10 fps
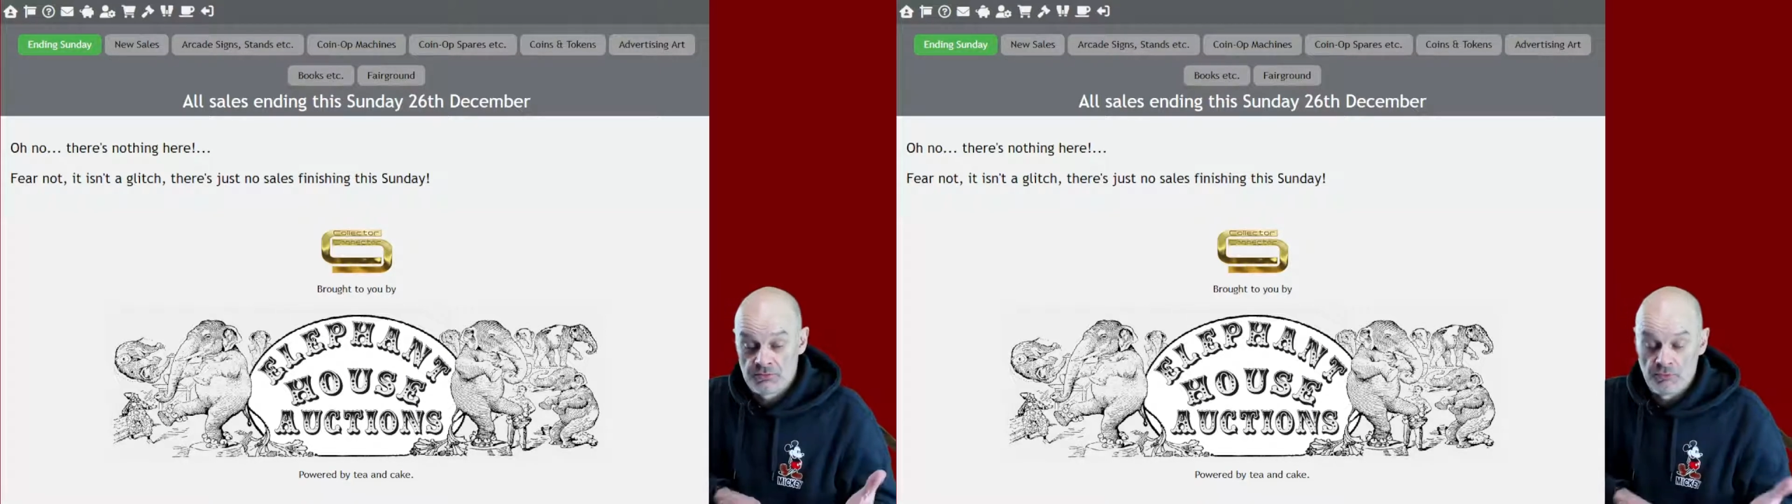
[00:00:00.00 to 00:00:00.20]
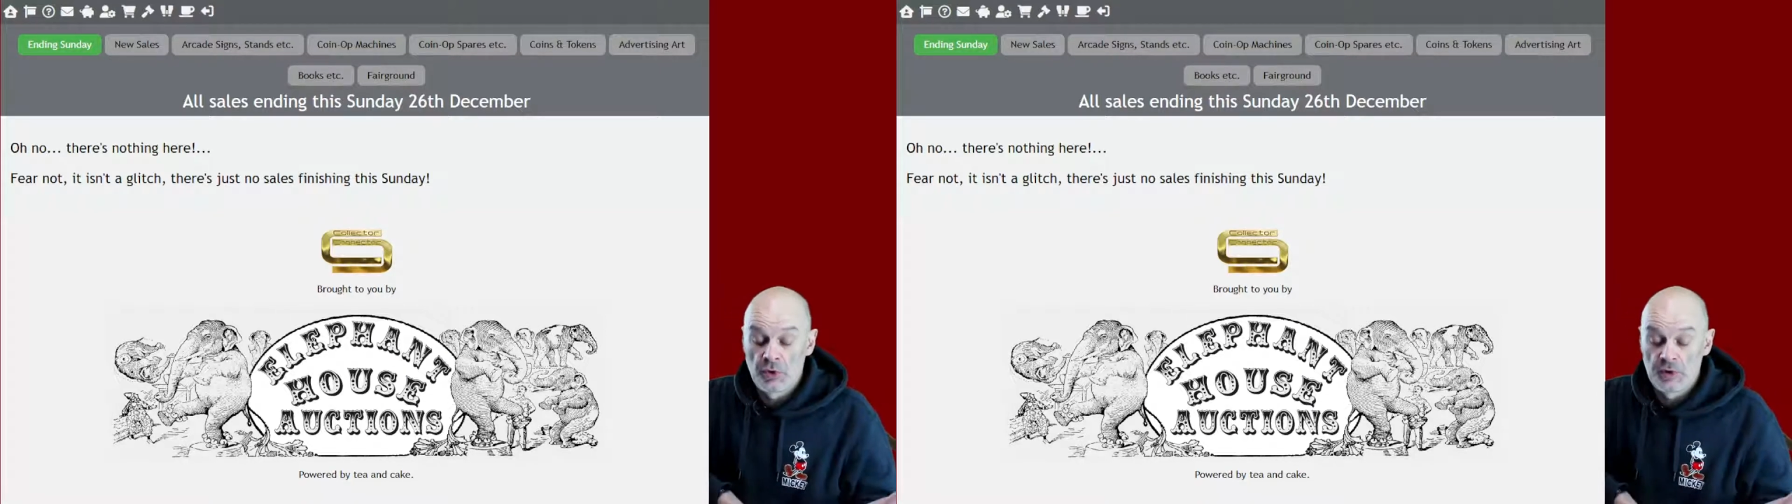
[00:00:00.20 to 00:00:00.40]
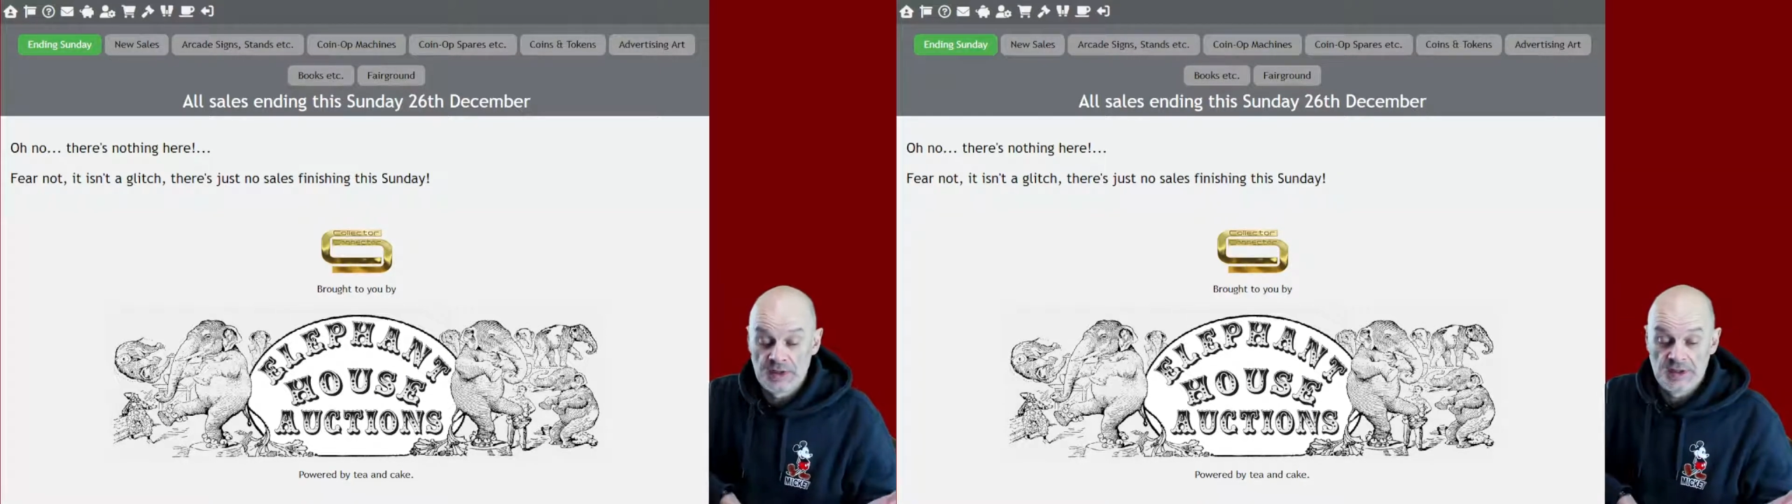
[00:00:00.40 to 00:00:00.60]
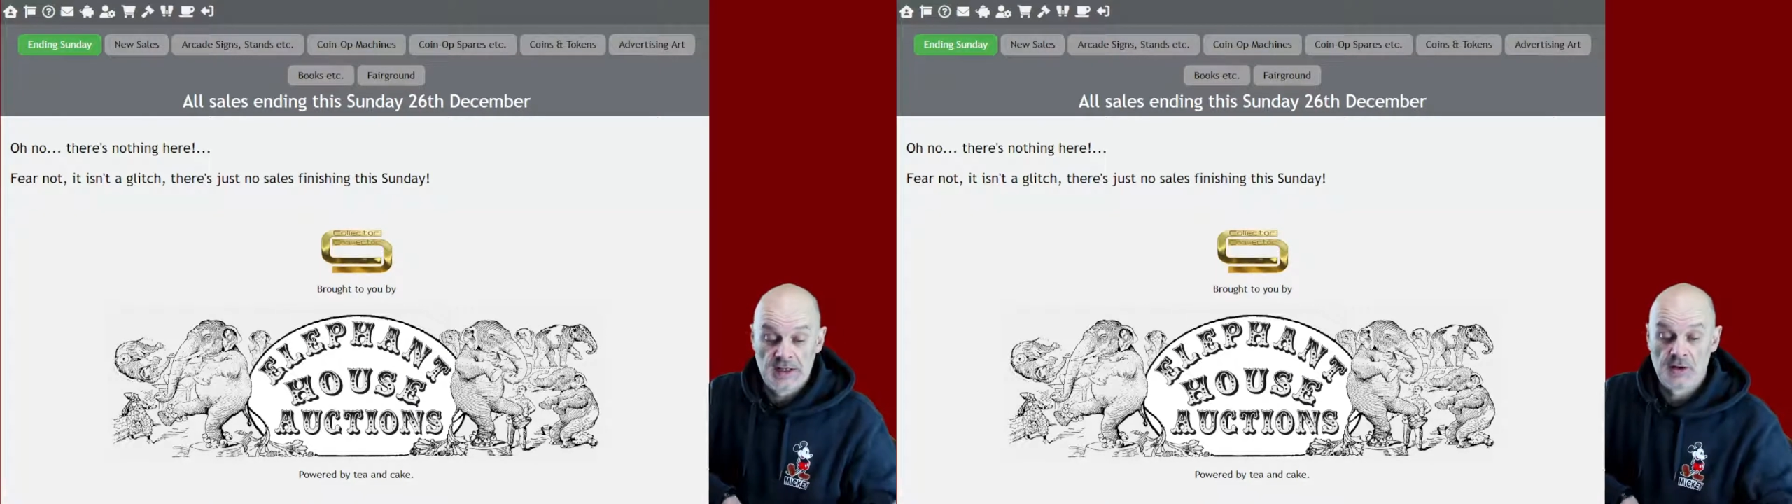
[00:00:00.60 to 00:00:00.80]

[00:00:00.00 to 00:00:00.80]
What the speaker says: wanting to kick